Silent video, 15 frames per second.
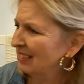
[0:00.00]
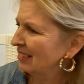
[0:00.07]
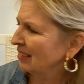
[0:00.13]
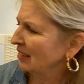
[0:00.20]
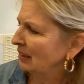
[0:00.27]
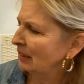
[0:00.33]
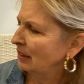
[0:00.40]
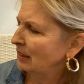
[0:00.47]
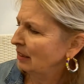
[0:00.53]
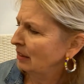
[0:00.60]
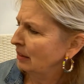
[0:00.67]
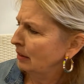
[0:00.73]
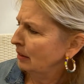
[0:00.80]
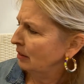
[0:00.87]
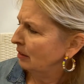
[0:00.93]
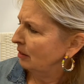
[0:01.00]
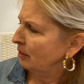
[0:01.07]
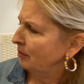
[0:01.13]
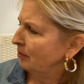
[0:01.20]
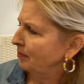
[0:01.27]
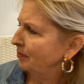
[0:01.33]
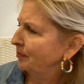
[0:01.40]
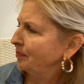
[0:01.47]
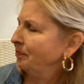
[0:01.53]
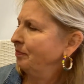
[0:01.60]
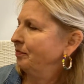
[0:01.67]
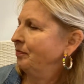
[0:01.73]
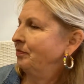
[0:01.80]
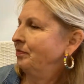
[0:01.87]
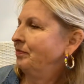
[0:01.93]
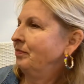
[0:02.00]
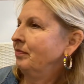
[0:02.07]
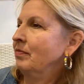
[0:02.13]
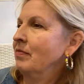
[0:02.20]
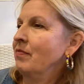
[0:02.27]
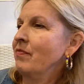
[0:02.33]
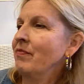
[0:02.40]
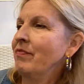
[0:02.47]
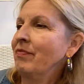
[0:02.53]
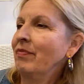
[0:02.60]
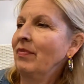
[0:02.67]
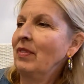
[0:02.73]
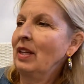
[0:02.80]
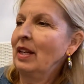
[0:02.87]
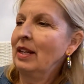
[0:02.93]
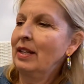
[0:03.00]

Nobody speaks.